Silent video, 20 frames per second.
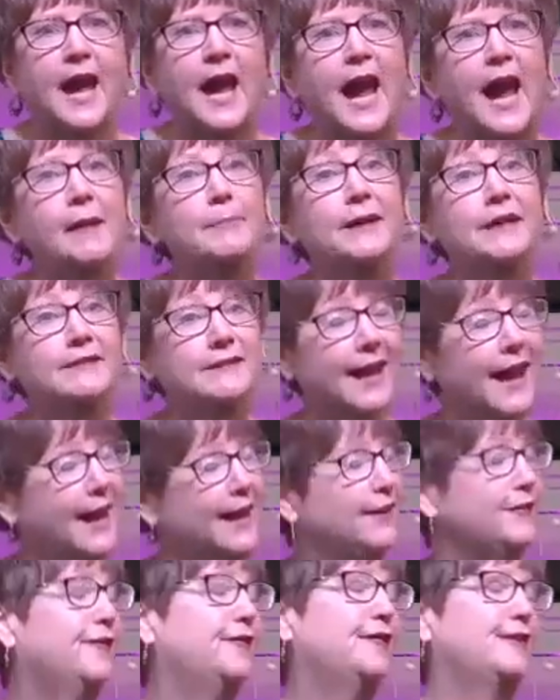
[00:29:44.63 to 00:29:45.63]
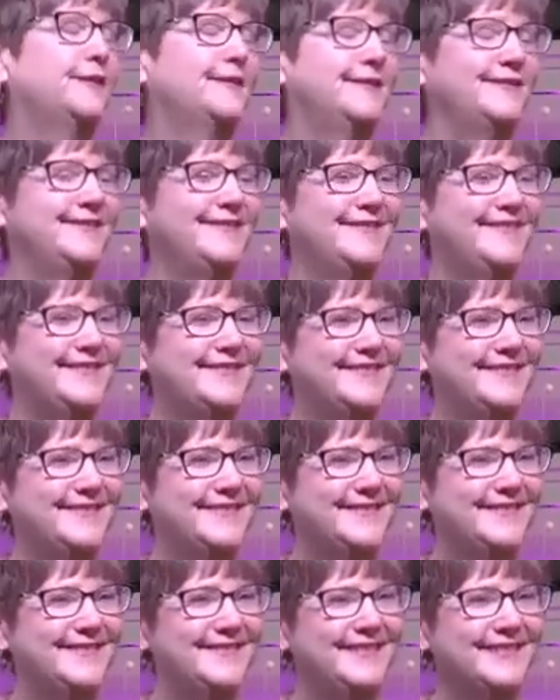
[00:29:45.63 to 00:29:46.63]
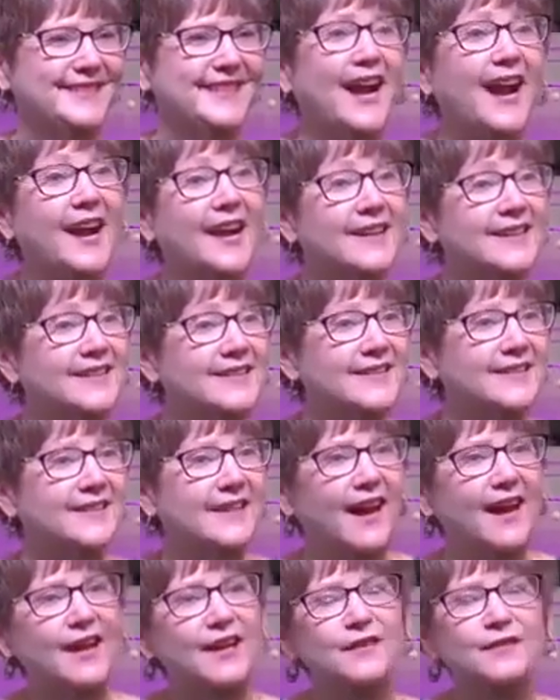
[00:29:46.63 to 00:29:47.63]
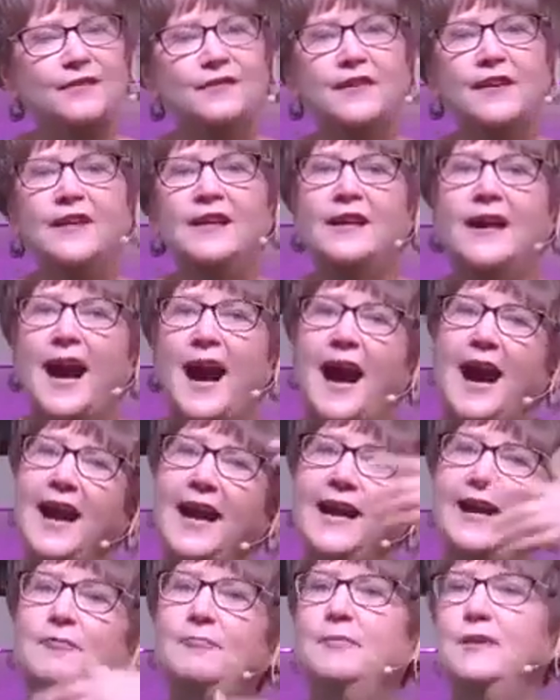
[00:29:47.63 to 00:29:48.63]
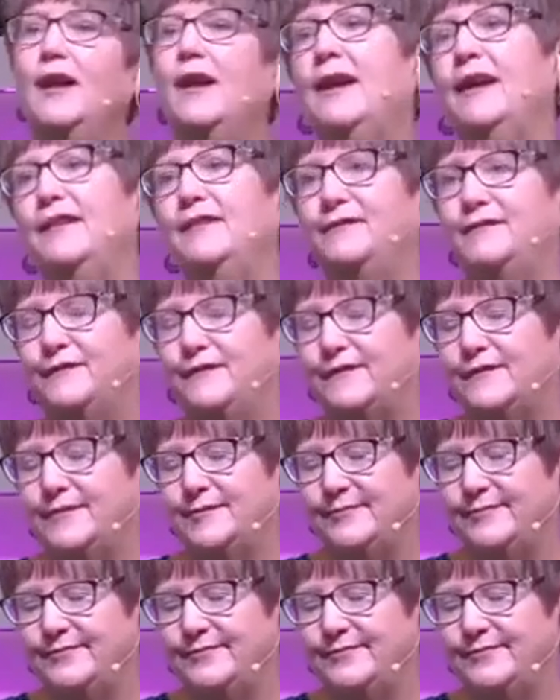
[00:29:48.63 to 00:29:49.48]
How about life? God is life, I am life.